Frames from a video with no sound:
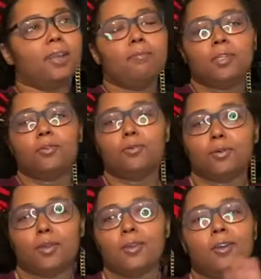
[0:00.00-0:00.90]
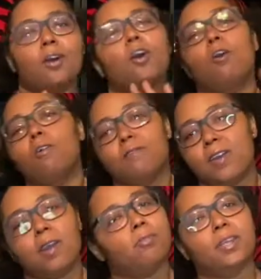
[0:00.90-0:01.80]
me doing all of
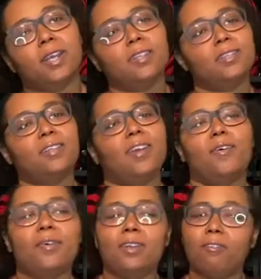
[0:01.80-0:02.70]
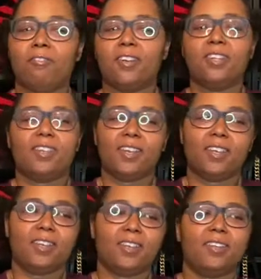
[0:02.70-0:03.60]
our dances now. And the funny thing
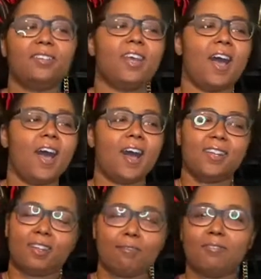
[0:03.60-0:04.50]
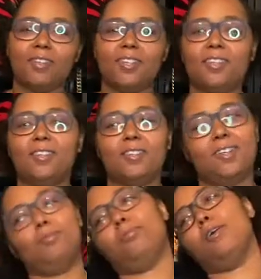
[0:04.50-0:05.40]
is, I definitely
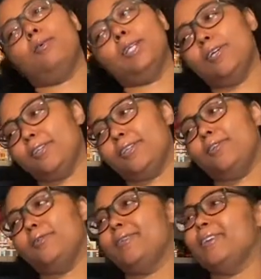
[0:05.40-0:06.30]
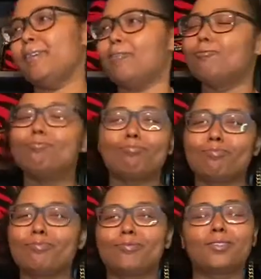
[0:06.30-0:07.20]
probably only do about
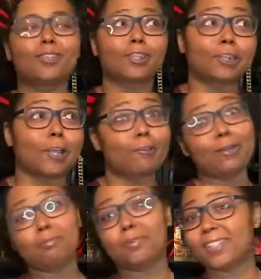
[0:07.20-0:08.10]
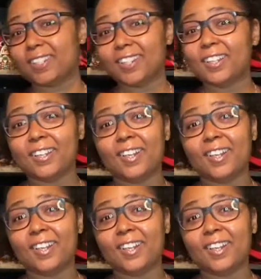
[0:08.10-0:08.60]
30%.